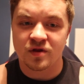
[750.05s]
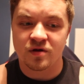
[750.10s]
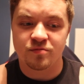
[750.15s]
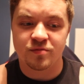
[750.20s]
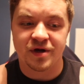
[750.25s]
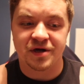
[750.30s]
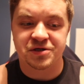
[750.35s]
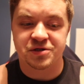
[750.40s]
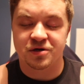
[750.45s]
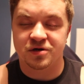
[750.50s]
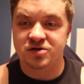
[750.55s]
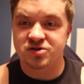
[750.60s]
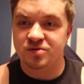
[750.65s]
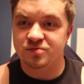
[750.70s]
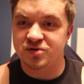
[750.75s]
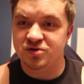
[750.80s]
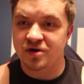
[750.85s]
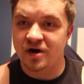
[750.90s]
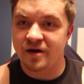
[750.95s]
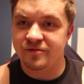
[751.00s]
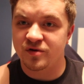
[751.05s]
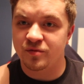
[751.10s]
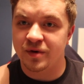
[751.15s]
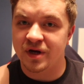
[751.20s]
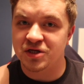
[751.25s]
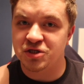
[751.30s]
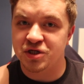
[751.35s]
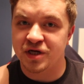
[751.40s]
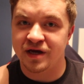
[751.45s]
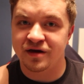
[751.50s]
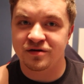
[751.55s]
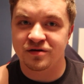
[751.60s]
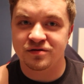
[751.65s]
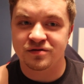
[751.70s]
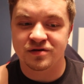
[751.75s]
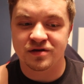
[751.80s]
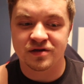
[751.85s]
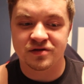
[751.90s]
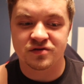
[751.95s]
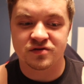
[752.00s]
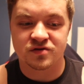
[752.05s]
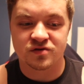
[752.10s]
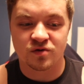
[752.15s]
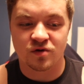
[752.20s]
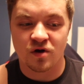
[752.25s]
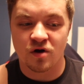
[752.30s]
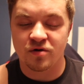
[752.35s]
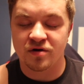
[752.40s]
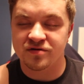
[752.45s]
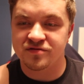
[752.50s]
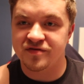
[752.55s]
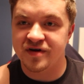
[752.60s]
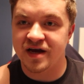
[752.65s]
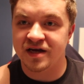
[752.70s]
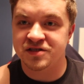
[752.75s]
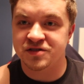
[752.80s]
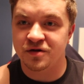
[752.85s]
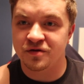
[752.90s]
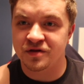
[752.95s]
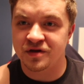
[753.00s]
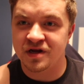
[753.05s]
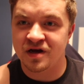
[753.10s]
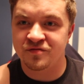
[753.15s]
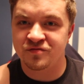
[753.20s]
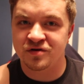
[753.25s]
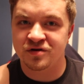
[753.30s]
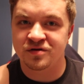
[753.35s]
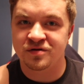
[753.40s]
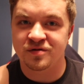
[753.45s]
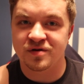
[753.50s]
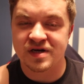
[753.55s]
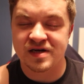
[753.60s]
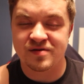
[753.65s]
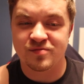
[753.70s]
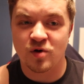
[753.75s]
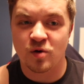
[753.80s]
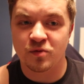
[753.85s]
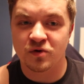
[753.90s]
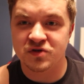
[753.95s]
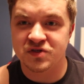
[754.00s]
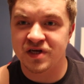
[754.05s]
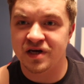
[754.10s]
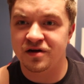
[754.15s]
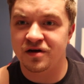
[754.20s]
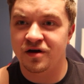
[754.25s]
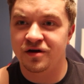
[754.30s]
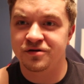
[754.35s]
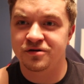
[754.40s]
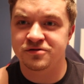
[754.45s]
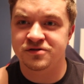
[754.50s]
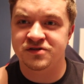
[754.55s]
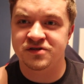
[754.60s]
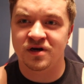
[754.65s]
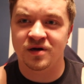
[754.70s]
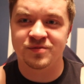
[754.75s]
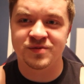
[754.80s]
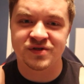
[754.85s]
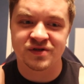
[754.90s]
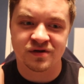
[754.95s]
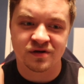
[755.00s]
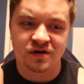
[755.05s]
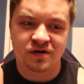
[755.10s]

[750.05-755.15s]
Make sure to subscribe to my channel. It's growing faster than ever. I'm almost at 100 subs.